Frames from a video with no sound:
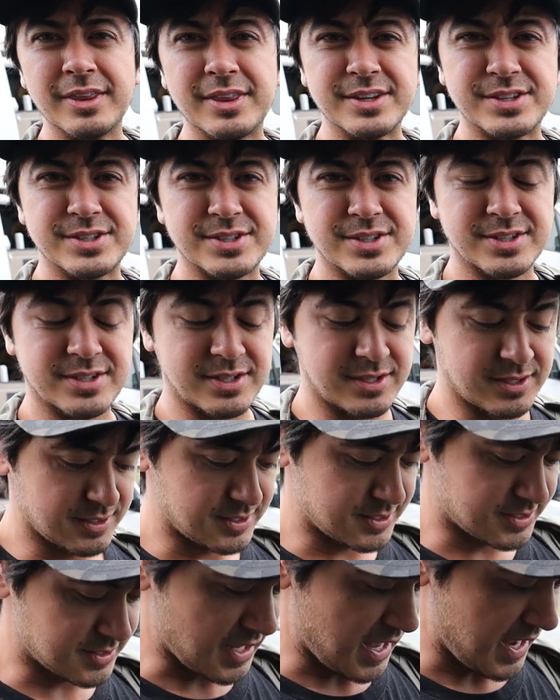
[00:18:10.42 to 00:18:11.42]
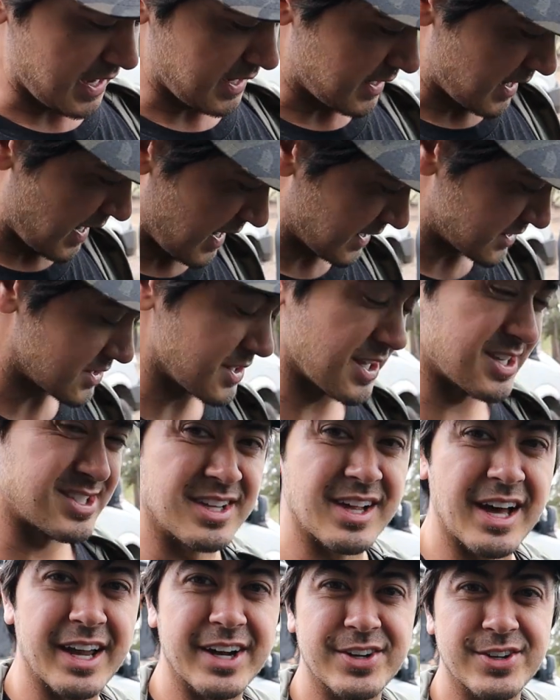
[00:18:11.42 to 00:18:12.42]
This site actually
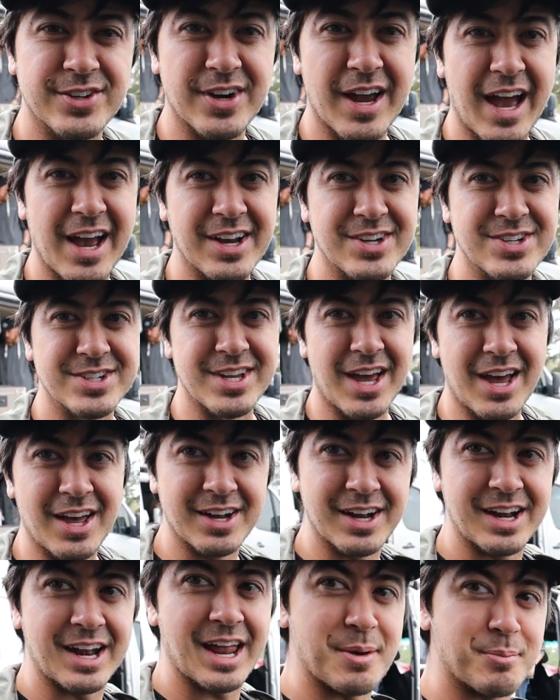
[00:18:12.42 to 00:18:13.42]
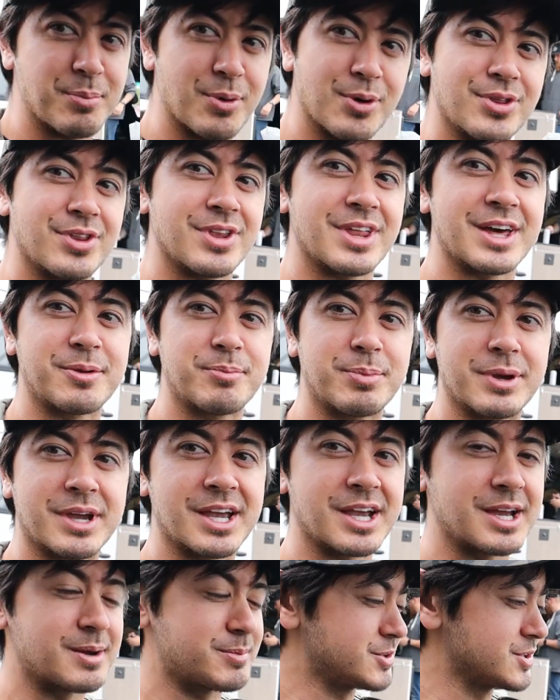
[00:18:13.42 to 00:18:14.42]
has a lot of trash. Talon and I both like
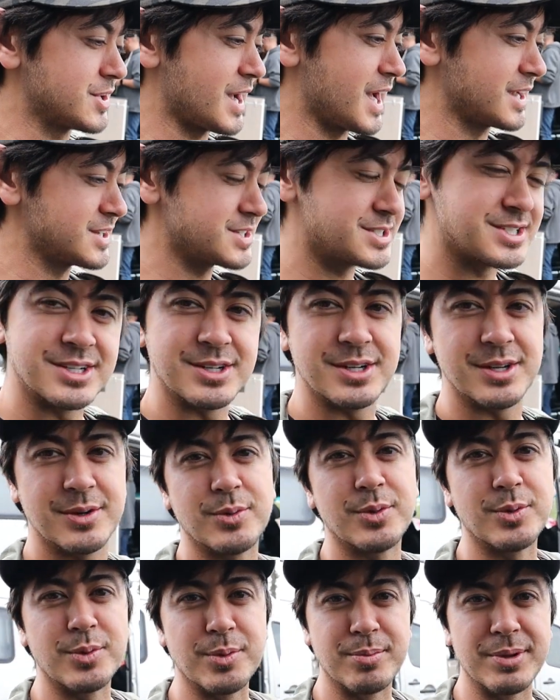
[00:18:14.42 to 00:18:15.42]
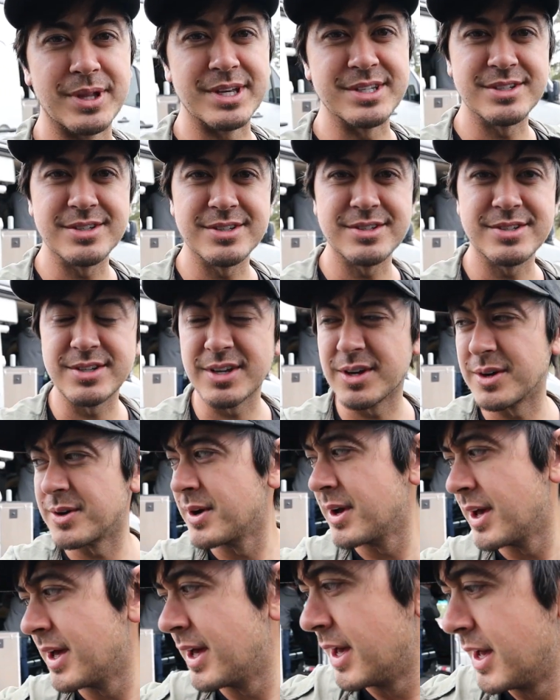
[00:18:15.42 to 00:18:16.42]
picking up trash when we're places, so
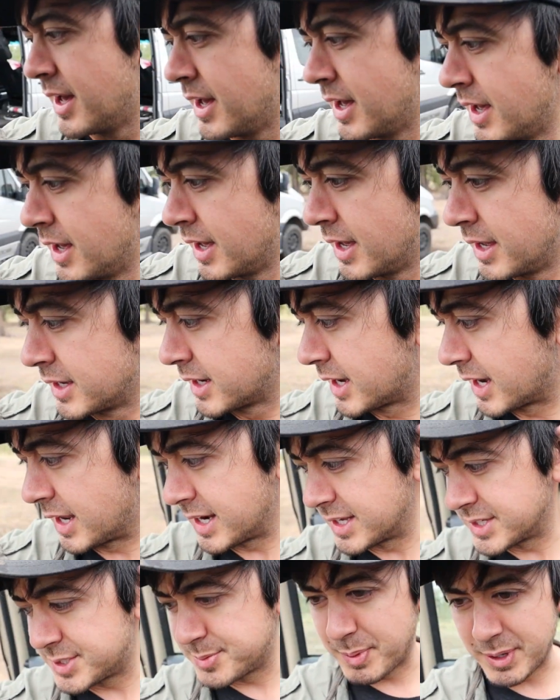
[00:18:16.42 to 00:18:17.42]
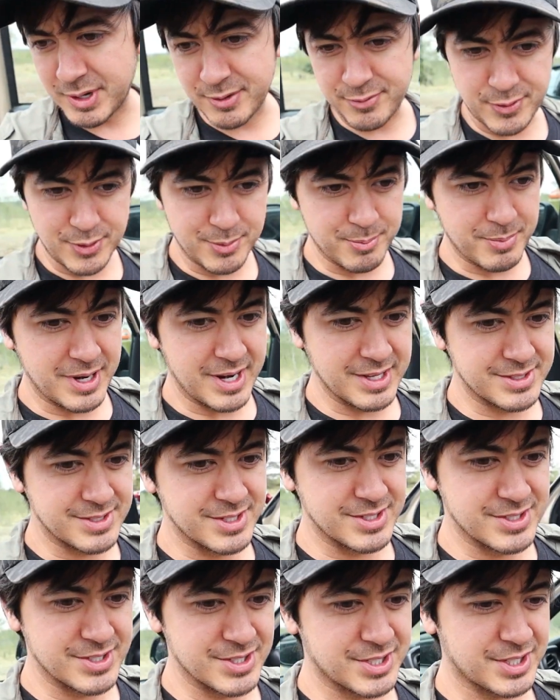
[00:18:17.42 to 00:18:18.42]
gonna spend a few
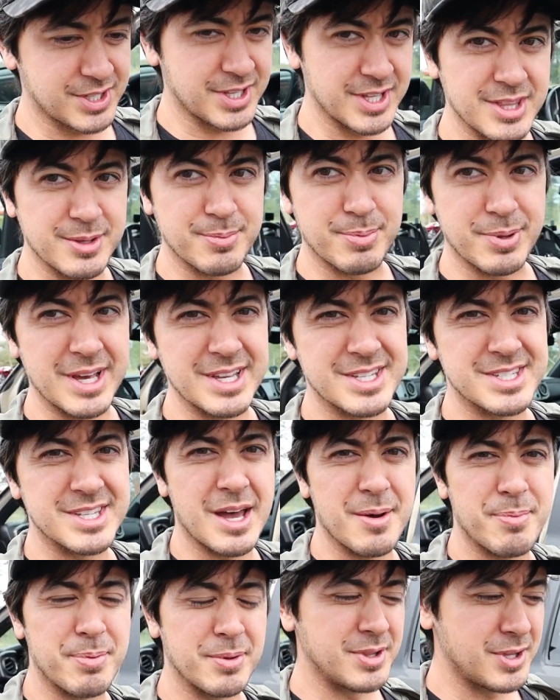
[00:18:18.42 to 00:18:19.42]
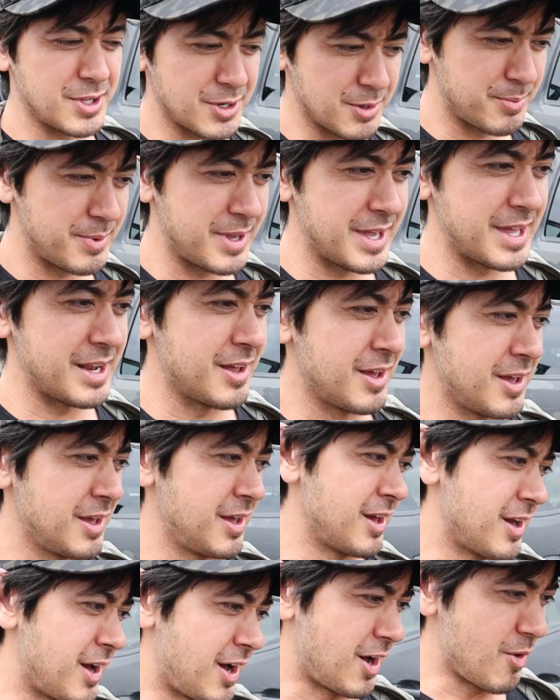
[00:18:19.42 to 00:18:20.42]
minutes and just clean the place up a little bit.
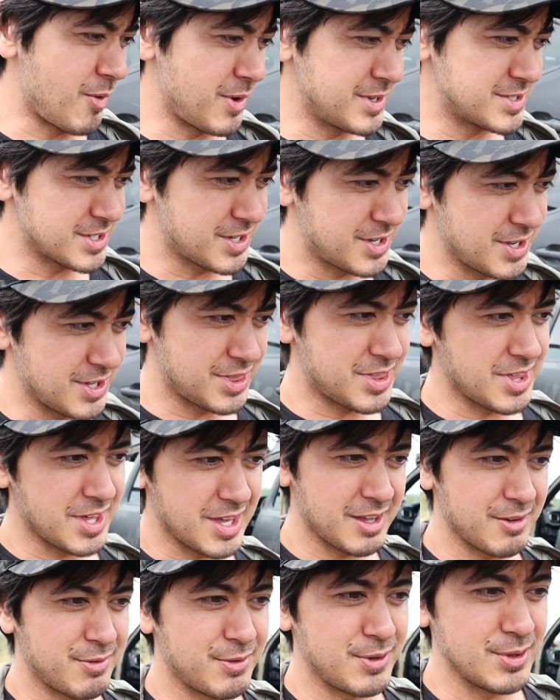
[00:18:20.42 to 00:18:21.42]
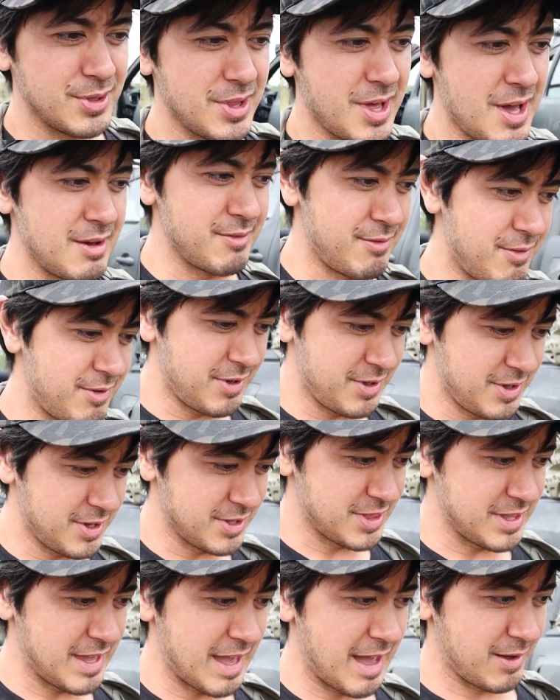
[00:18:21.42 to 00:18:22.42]
Always a good thing if you love
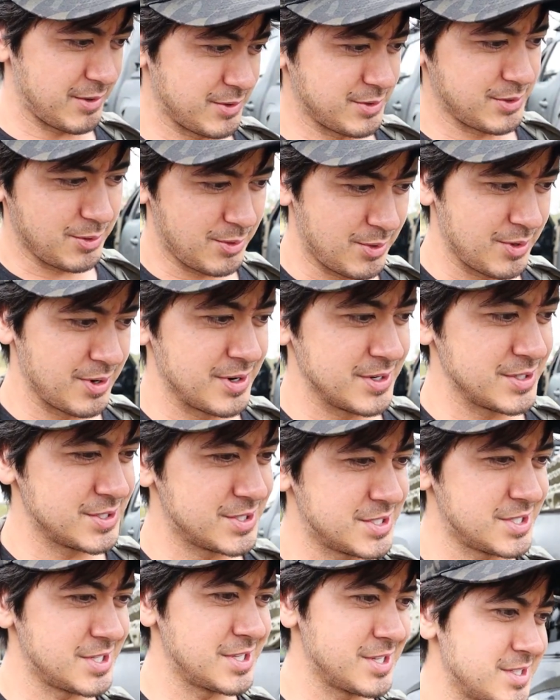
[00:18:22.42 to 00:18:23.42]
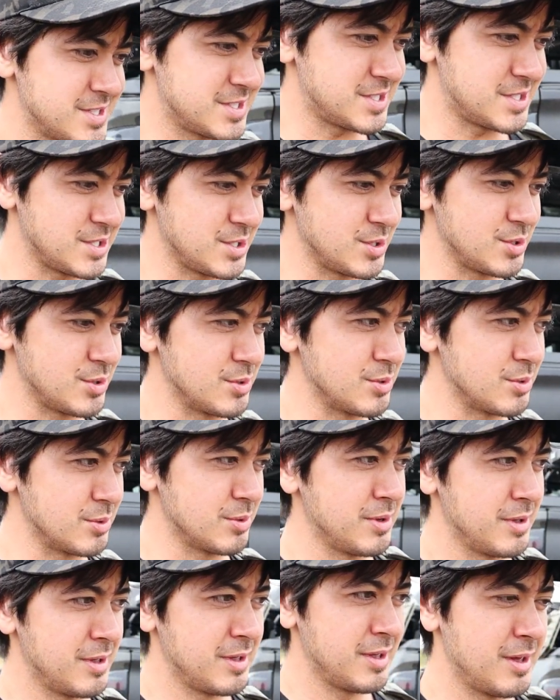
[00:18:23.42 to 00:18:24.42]
the outdoors
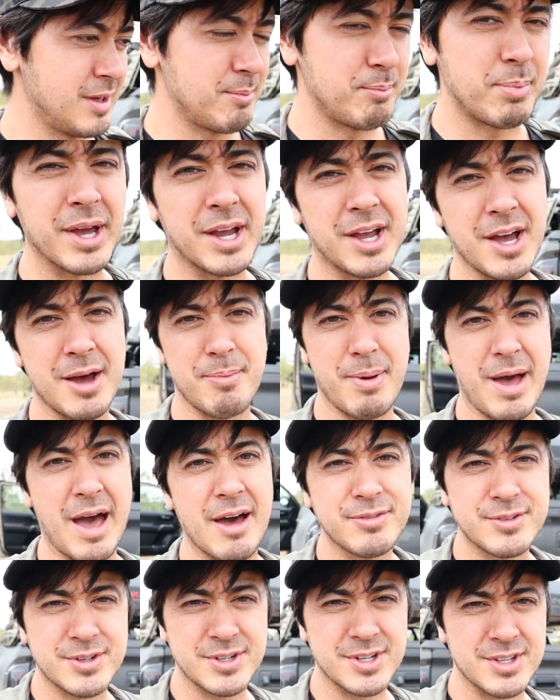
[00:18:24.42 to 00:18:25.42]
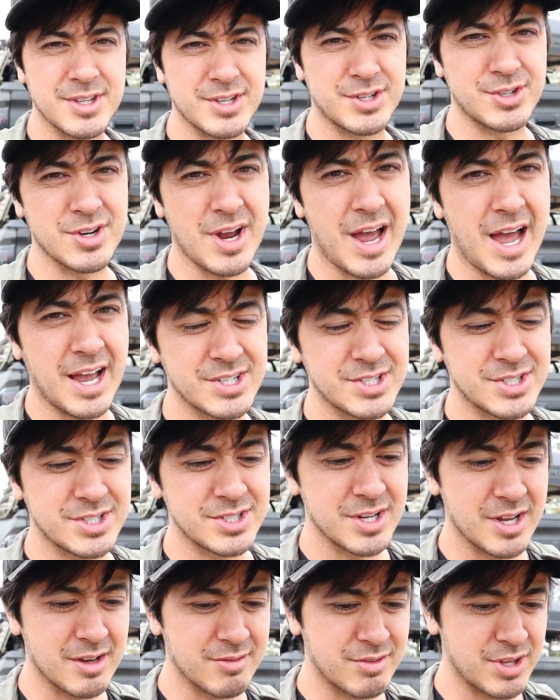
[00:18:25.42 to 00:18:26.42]
to pick up after the
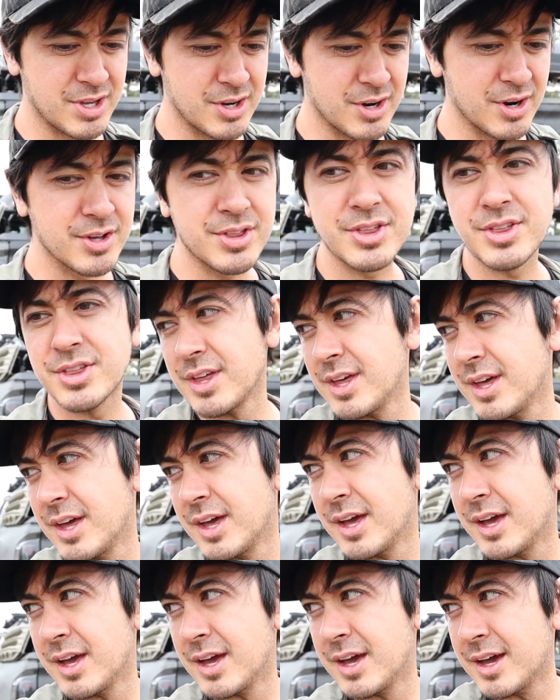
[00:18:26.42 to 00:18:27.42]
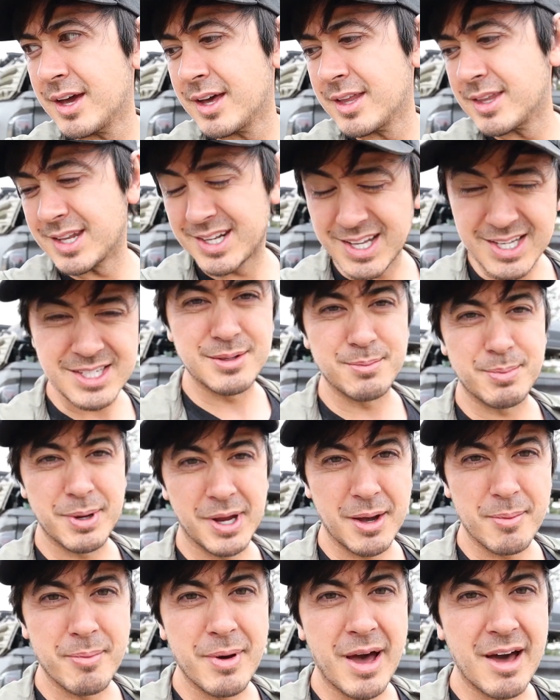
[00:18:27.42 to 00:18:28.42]
trash of the earth that doesn't
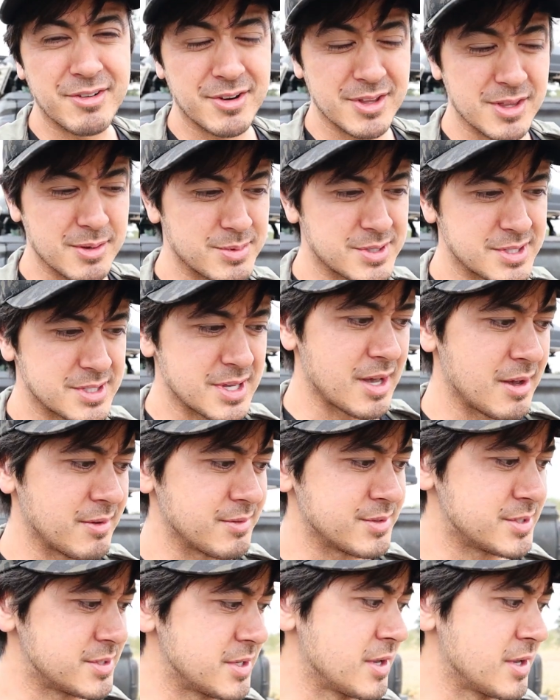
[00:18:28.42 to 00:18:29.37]
pick up after themselves.